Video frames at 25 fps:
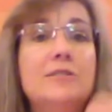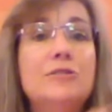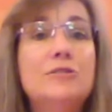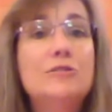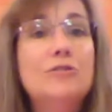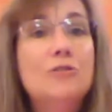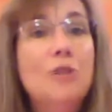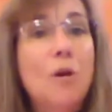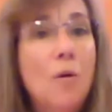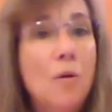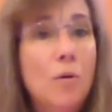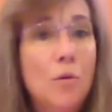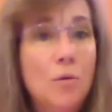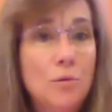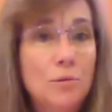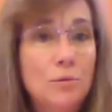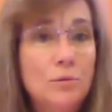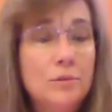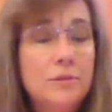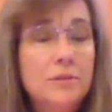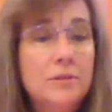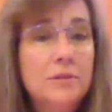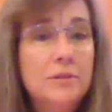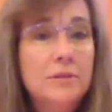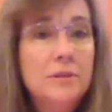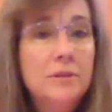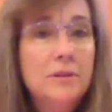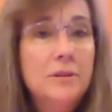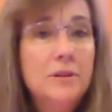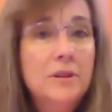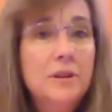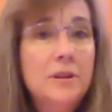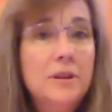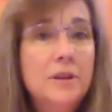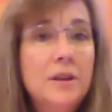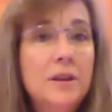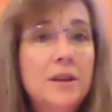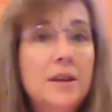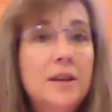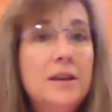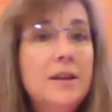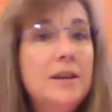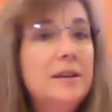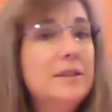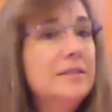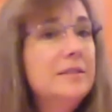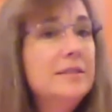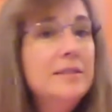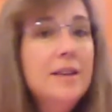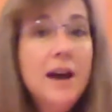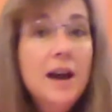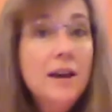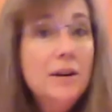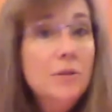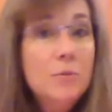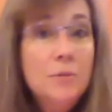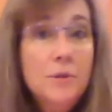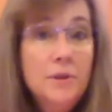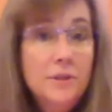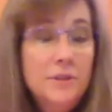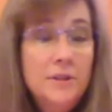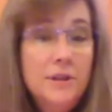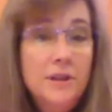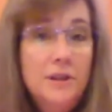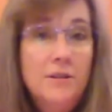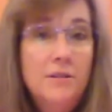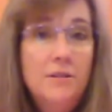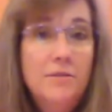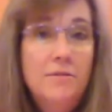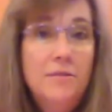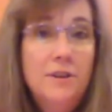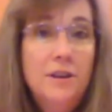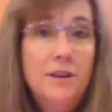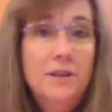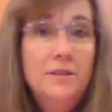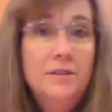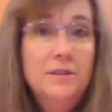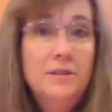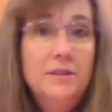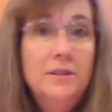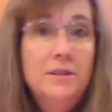souls is not a once a year event.